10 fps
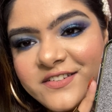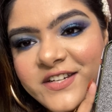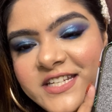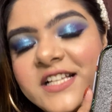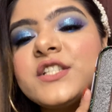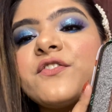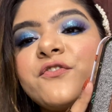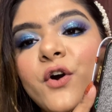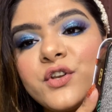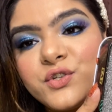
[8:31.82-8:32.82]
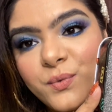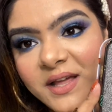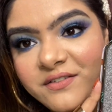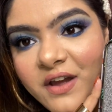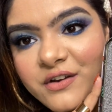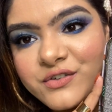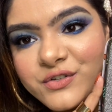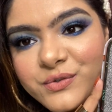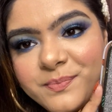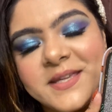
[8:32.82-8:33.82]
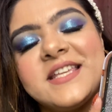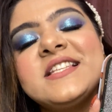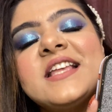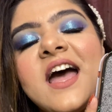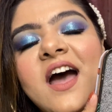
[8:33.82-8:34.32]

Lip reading: retails for 1200 rupees,